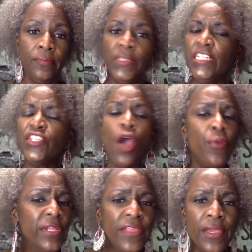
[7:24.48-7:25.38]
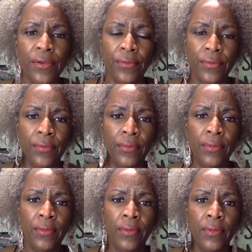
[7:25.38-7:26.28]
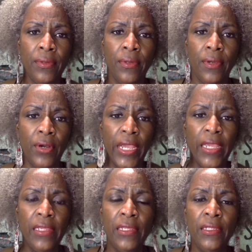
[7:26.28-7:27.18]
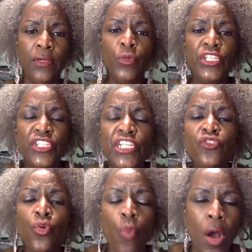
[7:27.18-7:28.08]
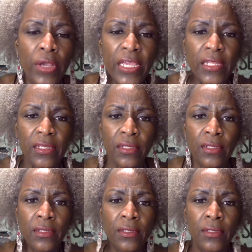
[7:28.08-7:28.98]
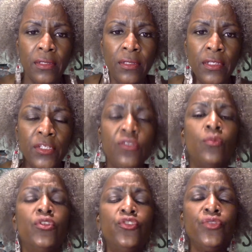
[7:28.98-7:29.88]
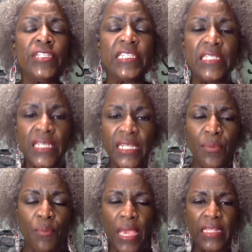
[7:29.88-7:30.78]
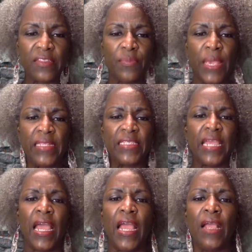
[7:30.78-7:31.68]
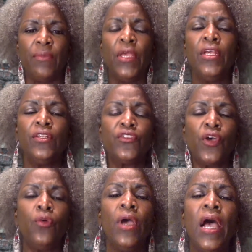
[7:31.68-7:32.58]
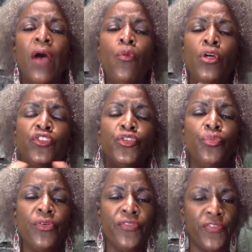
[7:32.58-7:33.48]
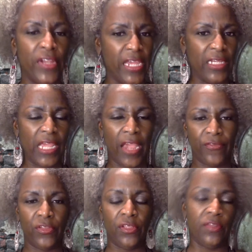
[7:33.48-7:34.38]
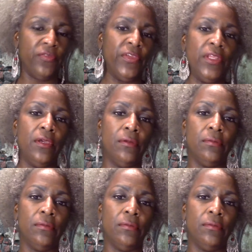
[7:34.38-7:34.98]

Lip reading: It's already there. Okay? We just need you to walk in it. So I want you to sit and make space, time. So I want you to reflect after this video.